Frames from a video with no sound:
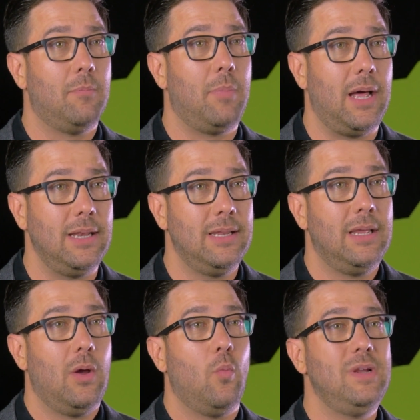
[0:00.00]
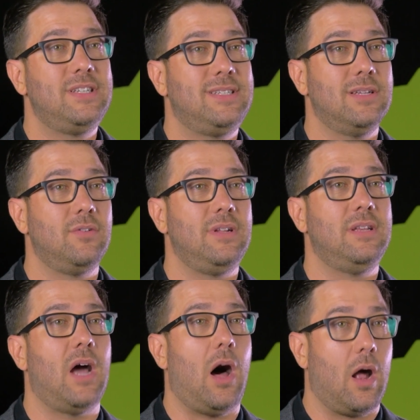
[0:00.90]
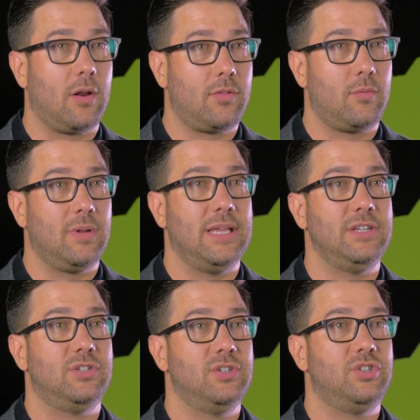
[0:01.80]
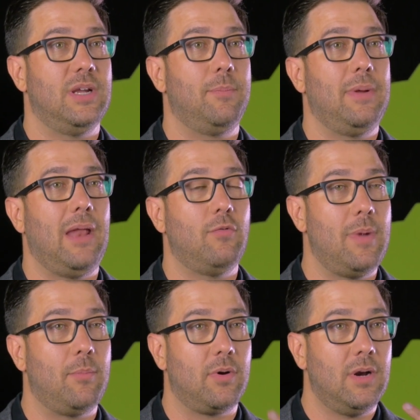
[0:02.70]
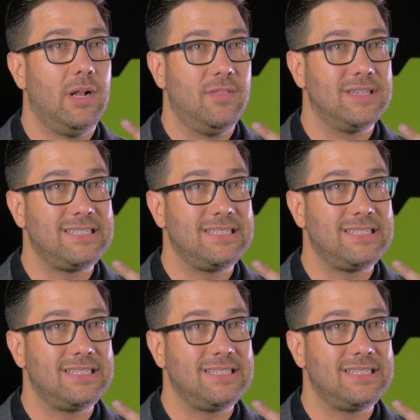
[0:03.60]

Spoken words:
but we still need to honor the relationship. And remember, the